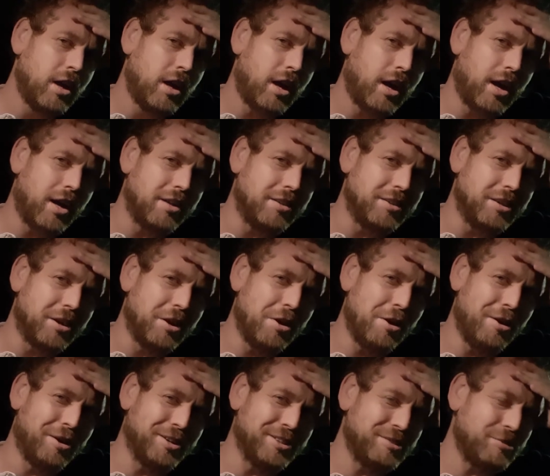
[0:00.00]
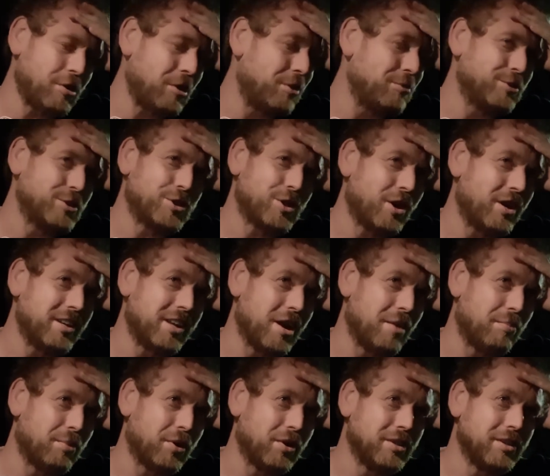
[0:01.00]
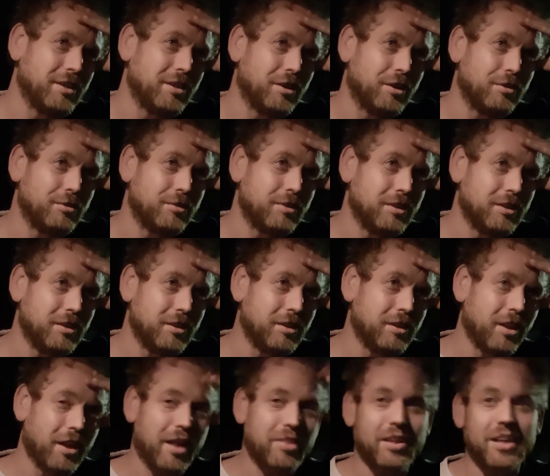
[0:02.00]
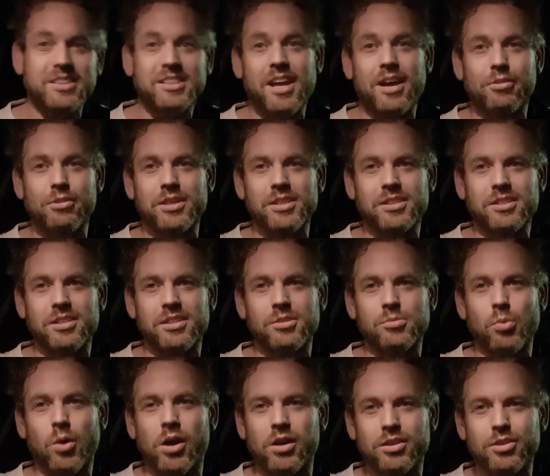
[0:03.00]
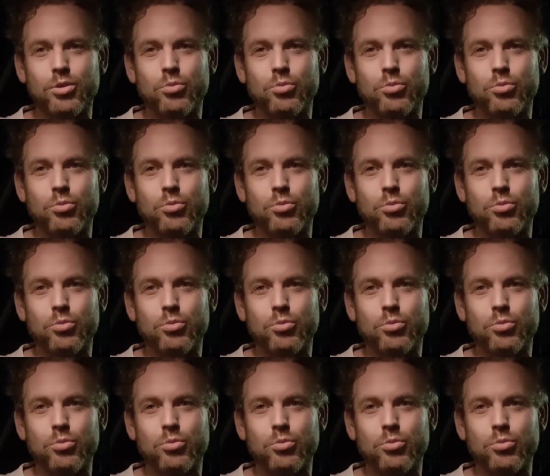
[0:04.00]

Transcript: and I was like, yeah, but that's how these things work.